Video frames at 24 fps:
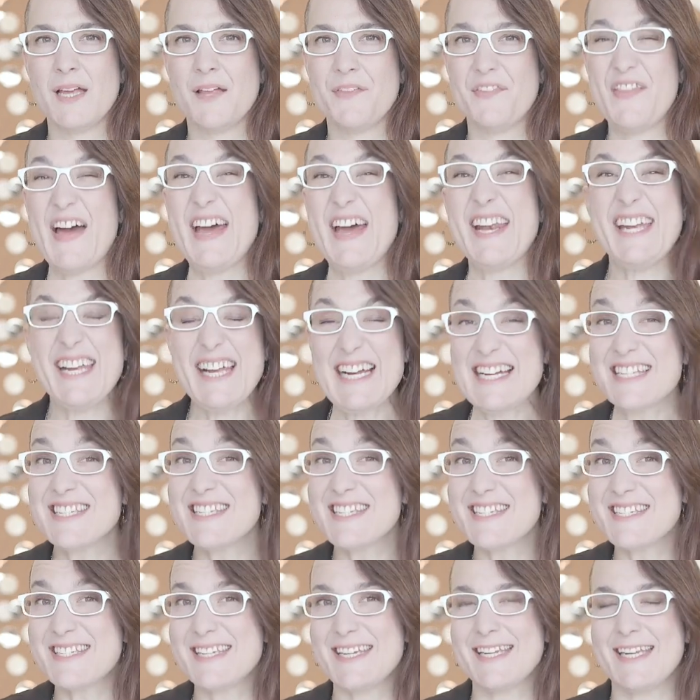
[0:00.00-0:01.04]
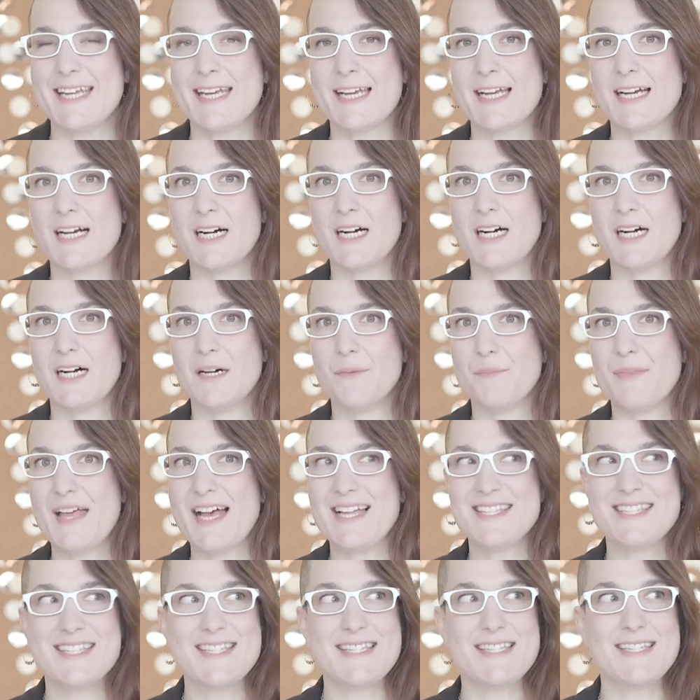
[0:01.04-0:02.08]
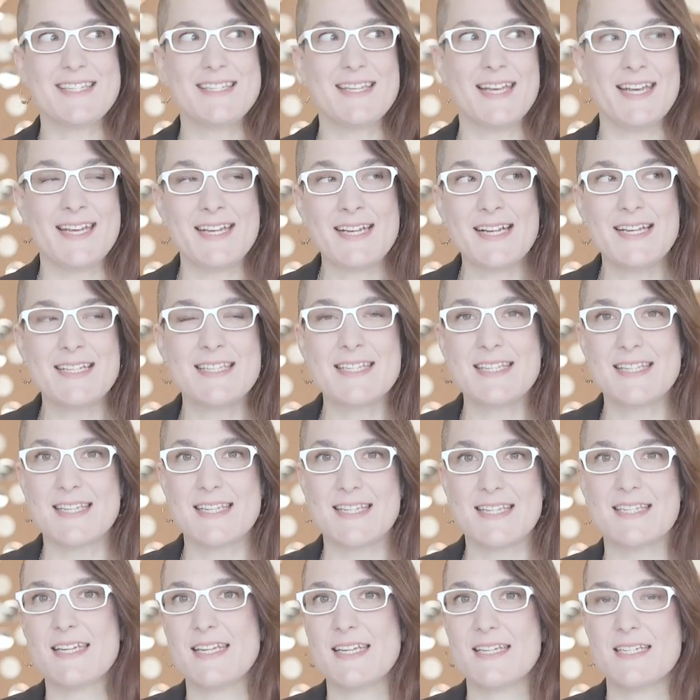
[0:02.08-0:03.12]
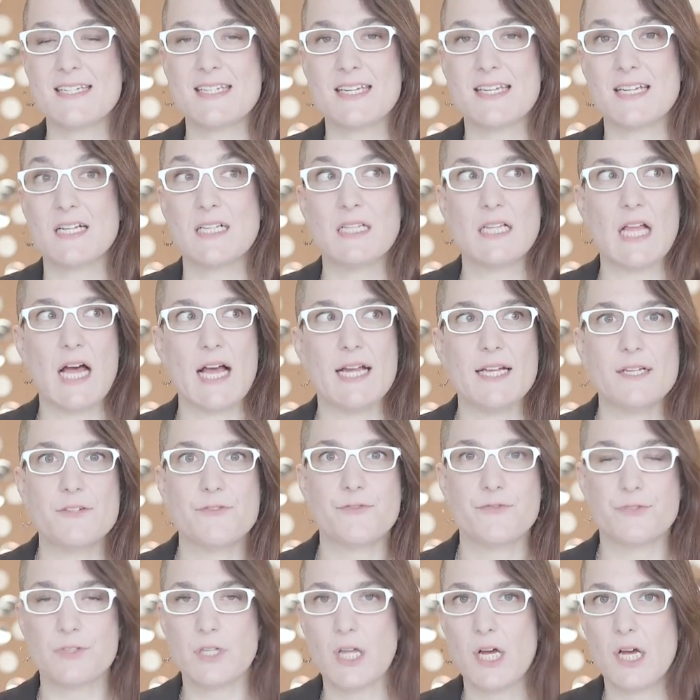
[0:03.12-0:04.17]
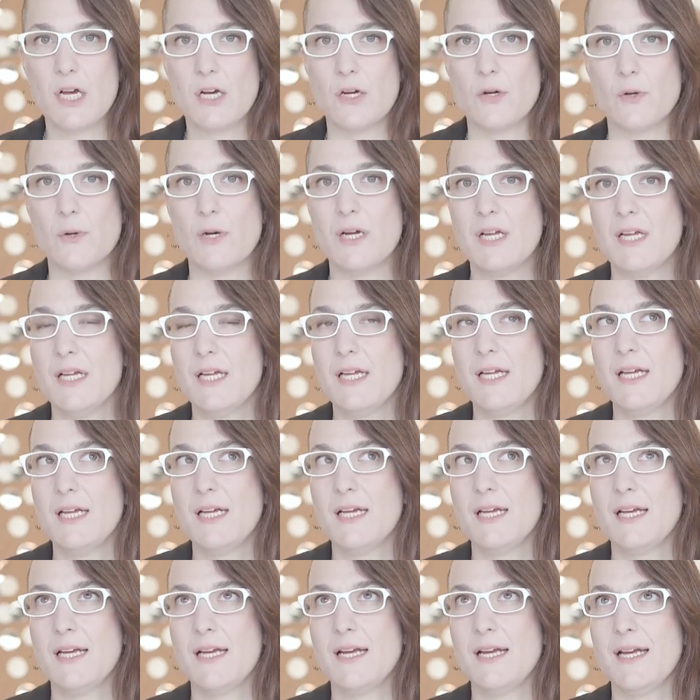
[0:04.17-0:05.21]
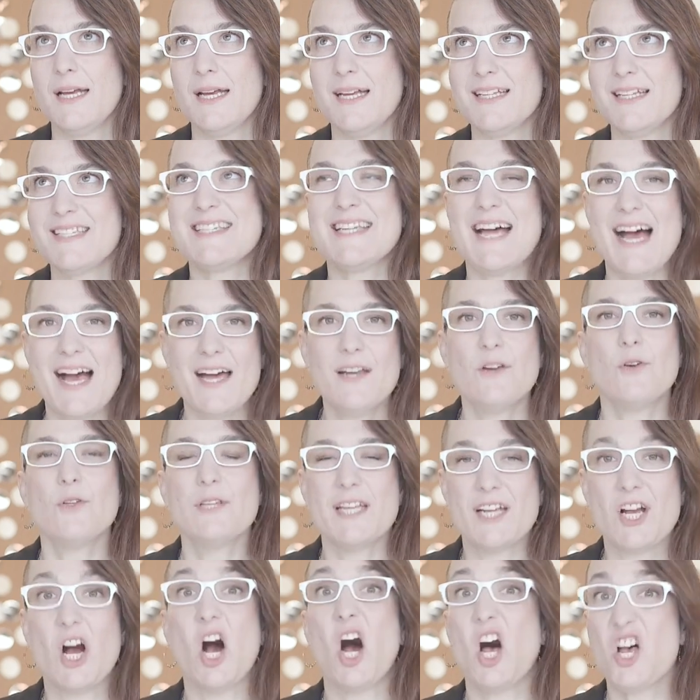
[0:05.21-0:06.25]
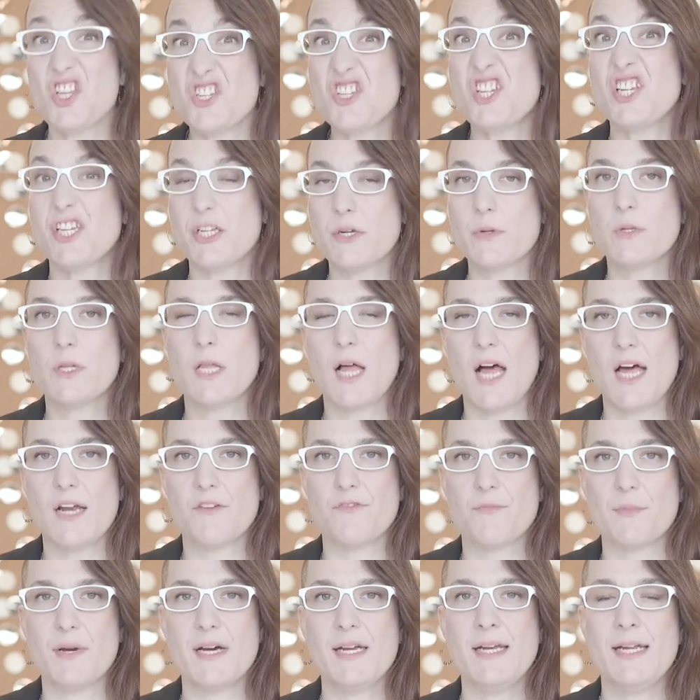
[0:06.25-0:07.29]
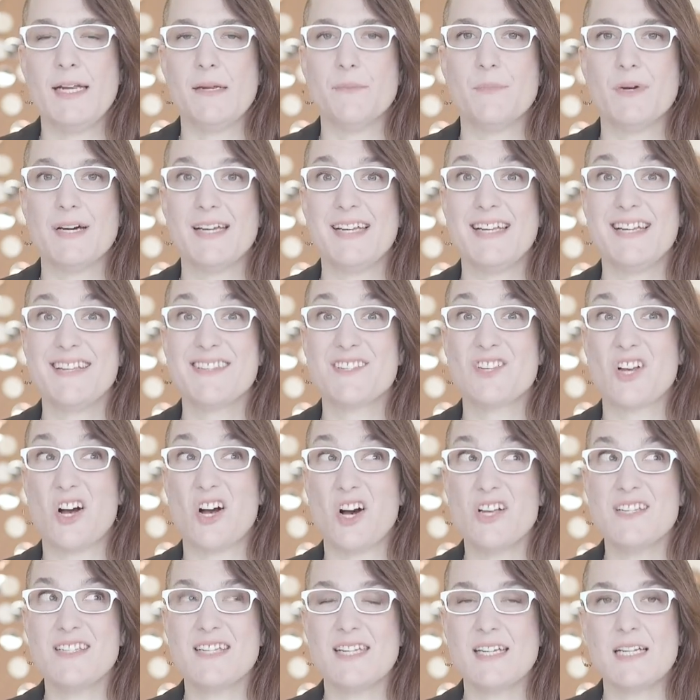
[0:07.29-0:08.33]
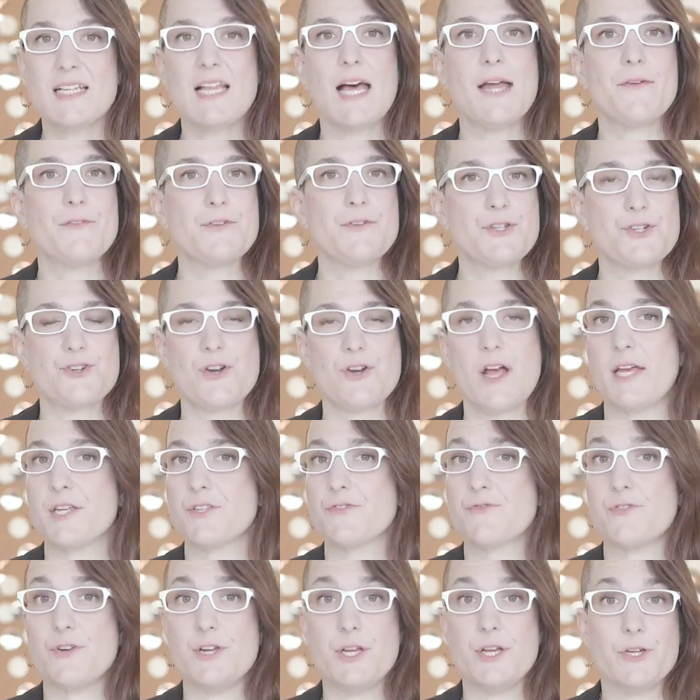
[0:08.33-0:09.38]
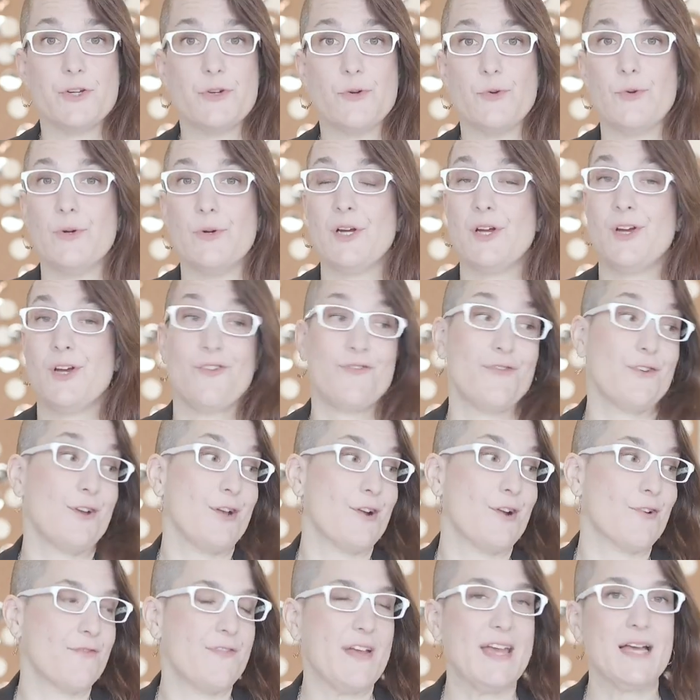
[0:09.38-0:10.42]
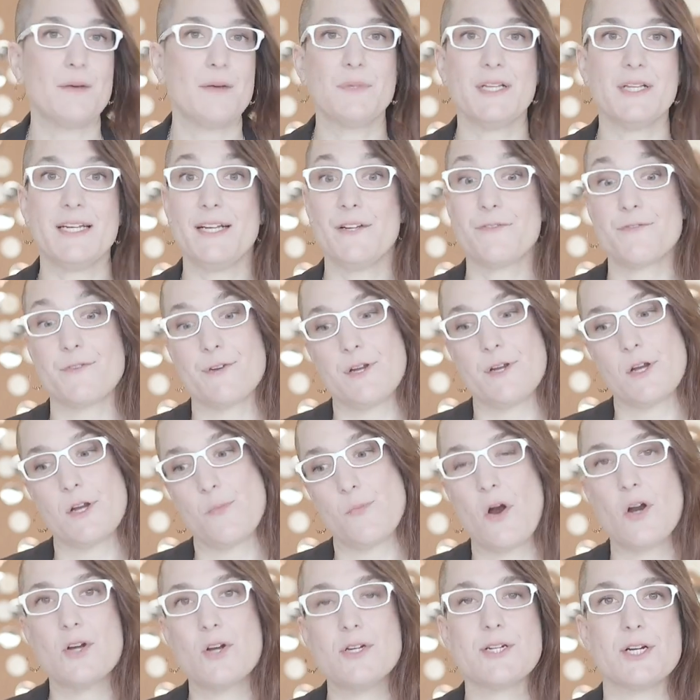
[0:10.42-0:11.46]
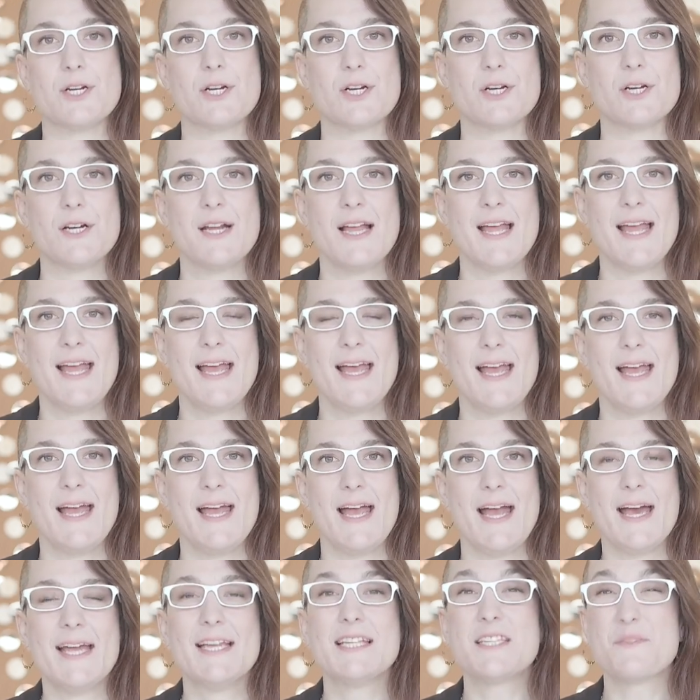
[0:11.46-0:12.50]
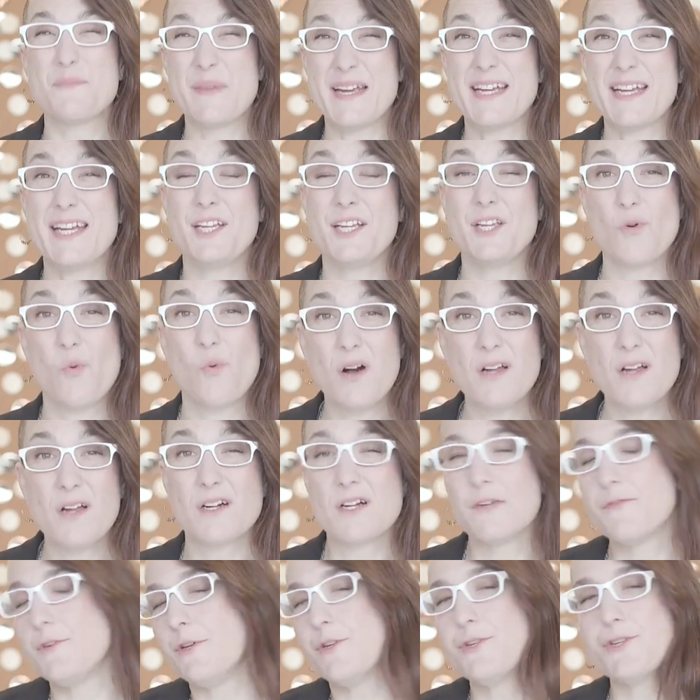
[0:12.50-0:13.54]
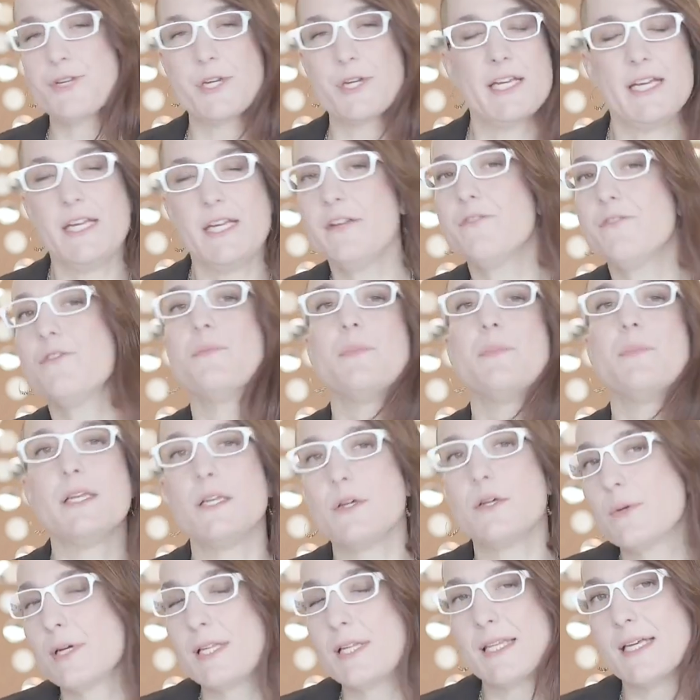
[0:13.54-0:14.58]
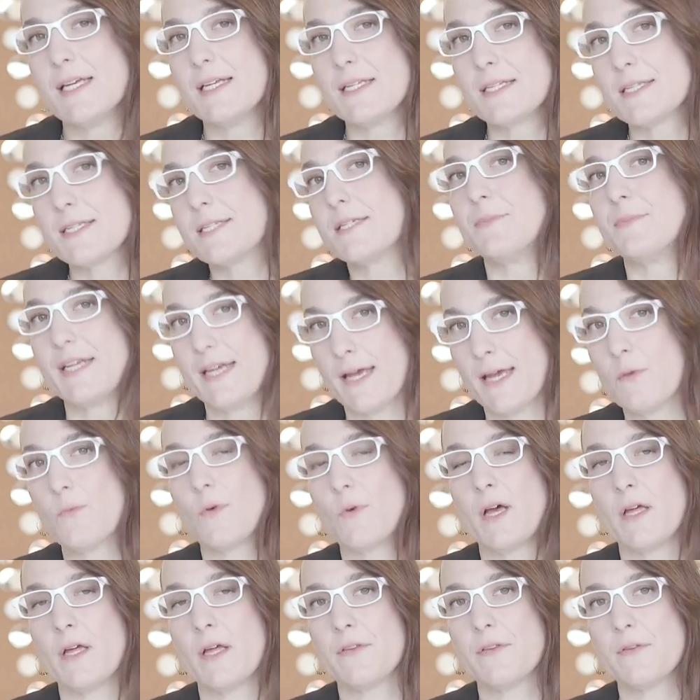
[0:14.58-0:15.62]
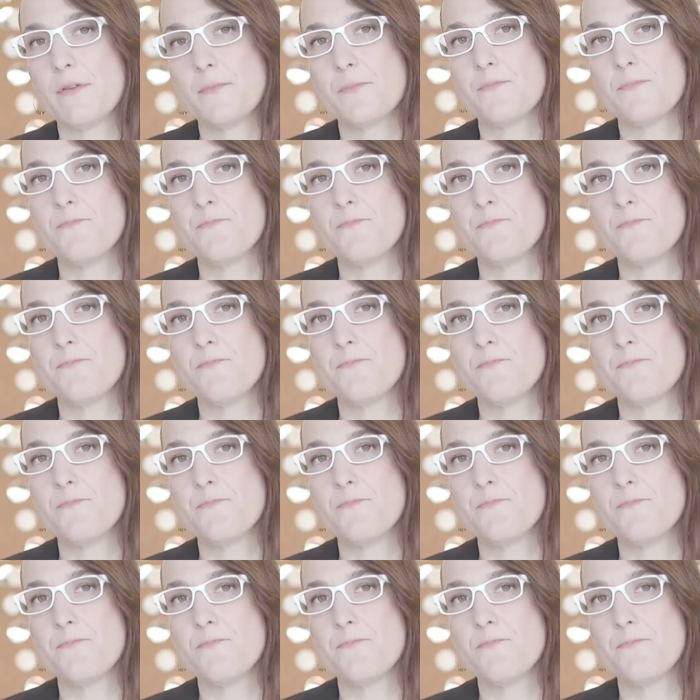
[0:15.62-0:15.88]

That inconsistent income, that's inconsistent client flow, it's not only costing you a lot of money, but it's causing a lot of stress for you, for your family, for your partner. And it's making you wonder if you should even be doing this to begin with.